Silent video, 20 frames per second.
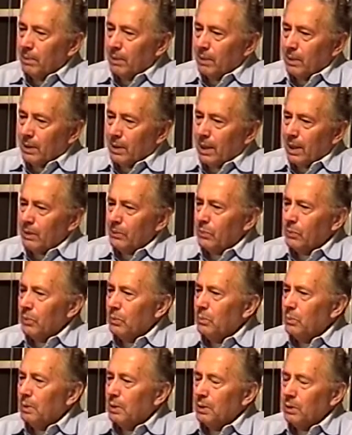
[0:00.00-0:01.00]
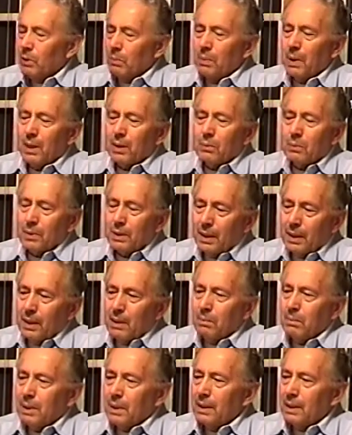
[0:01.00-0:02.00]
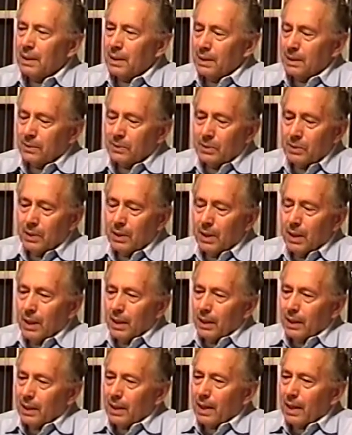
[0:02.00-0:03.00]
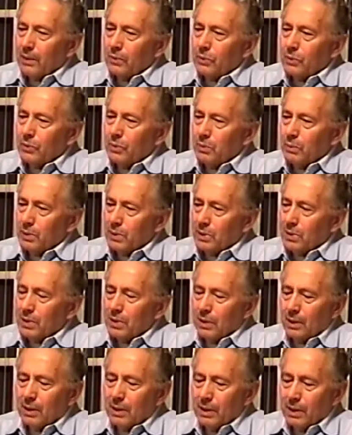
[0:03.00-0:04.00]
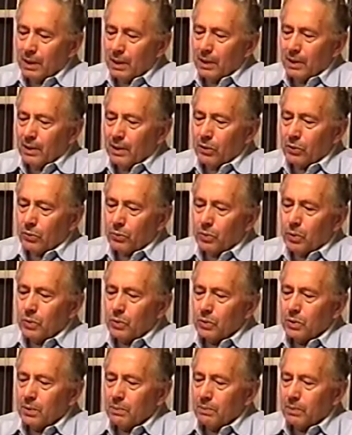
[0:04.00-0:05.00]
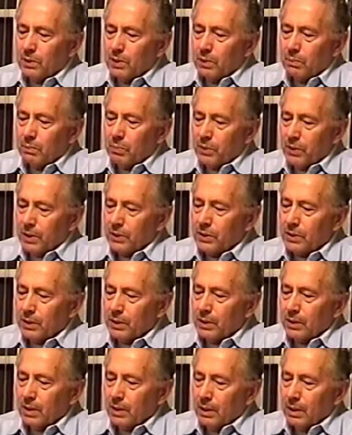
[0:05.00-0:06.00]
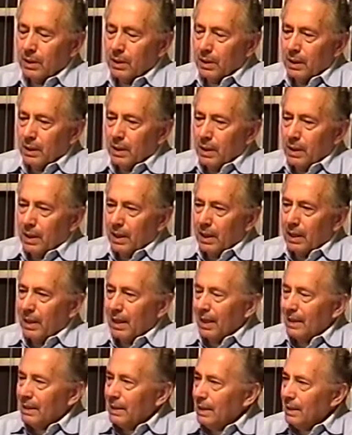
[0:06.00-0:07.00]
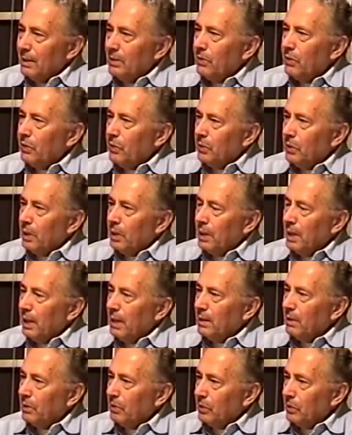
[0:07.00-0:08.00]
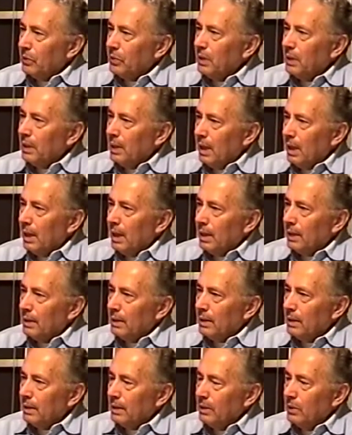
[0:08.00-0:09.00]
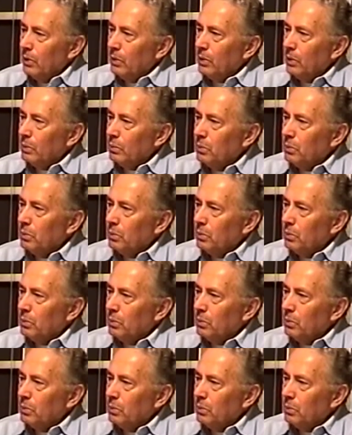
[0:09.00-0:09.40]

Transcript: the country, no matter what anybody tells you, the country was still in the throes of a depression in 1938 and 39. You know, it